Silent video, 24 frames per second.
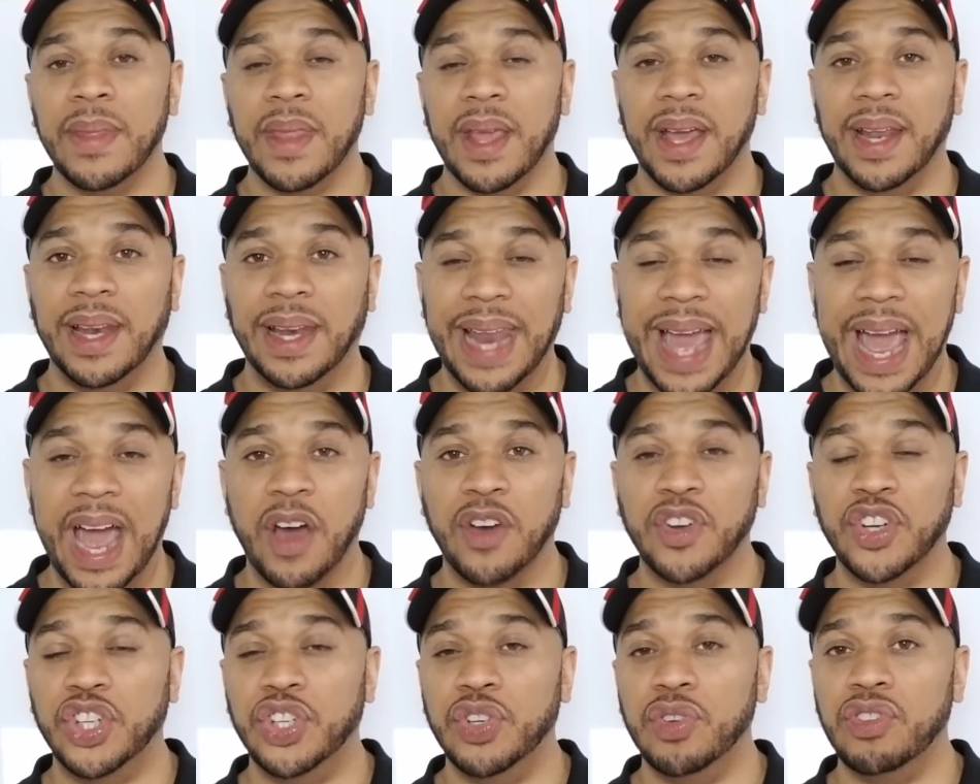
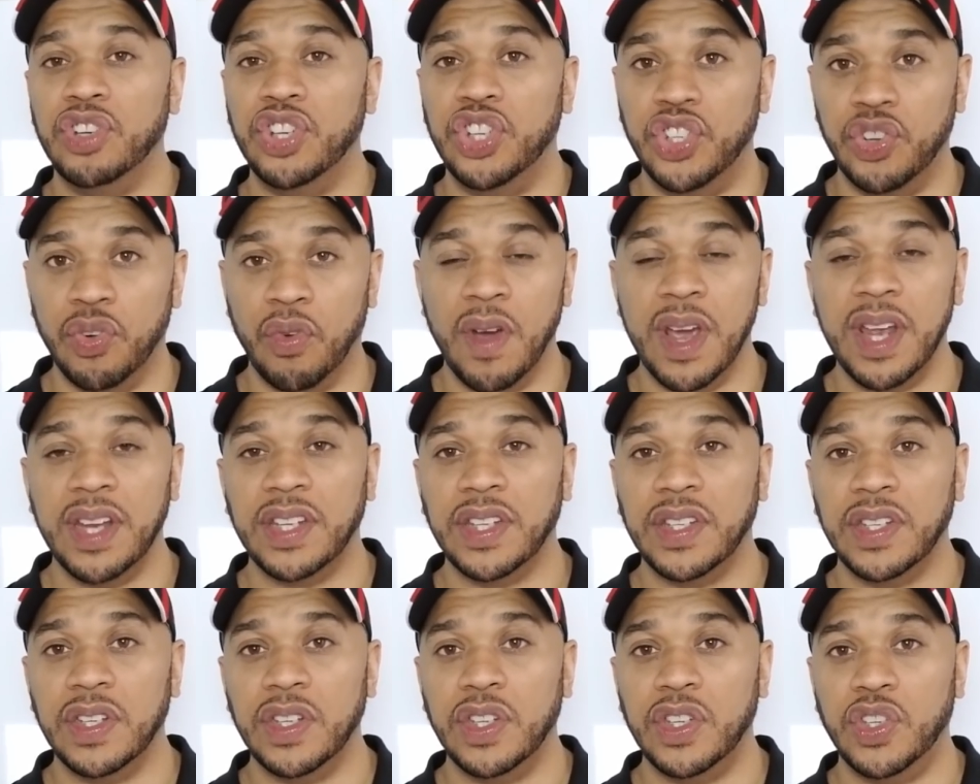allows your
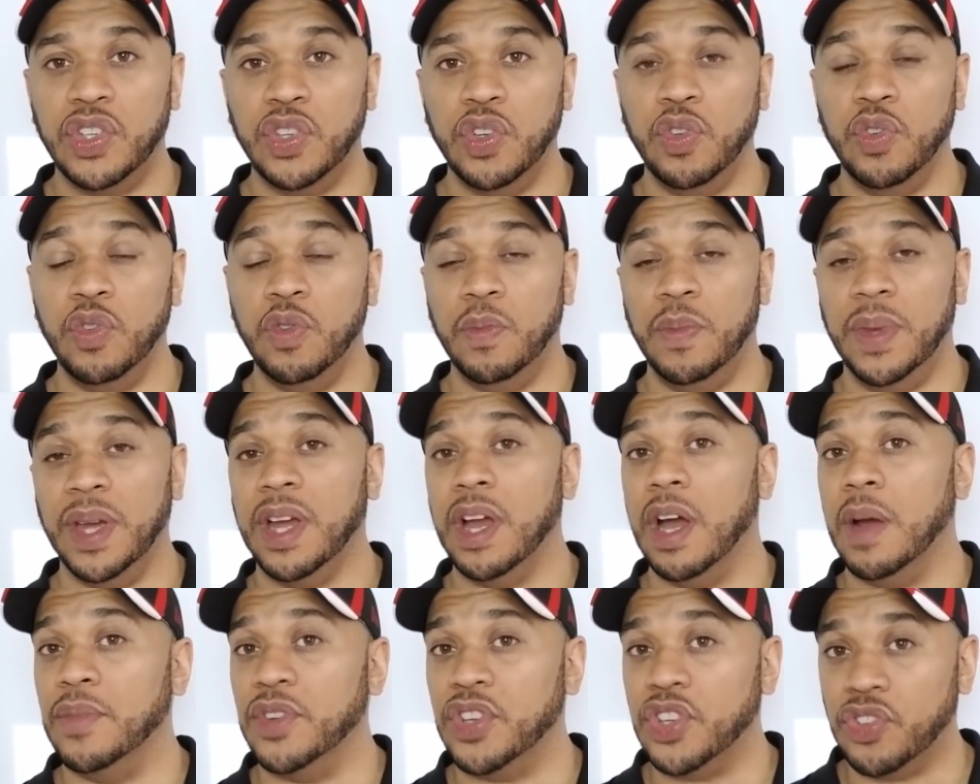joints to
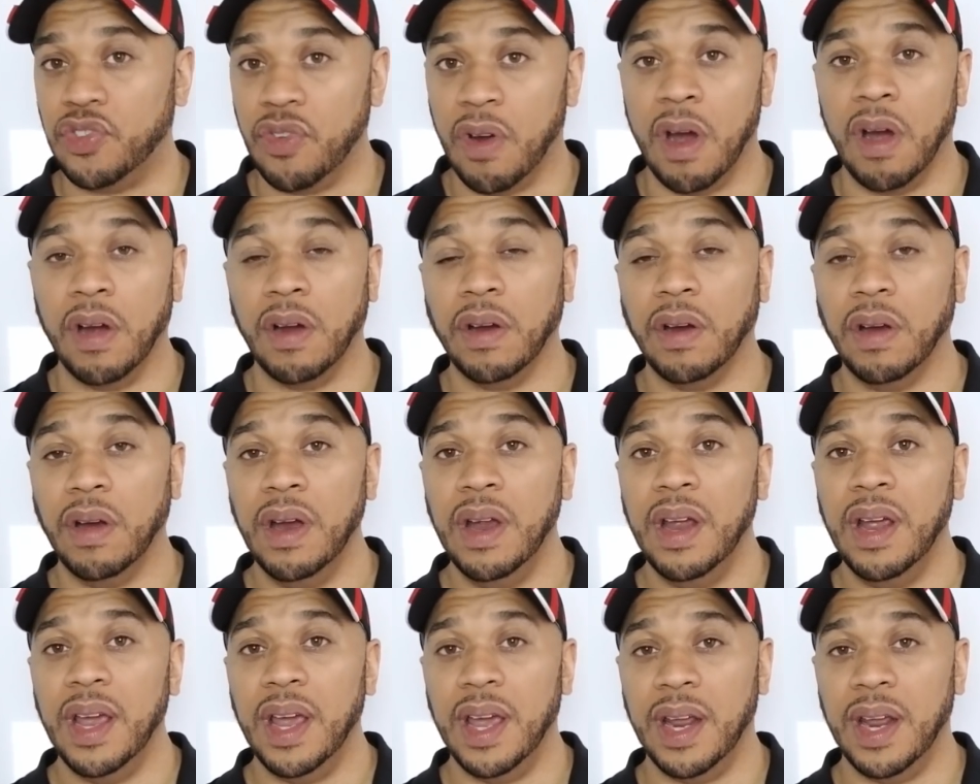become stronger.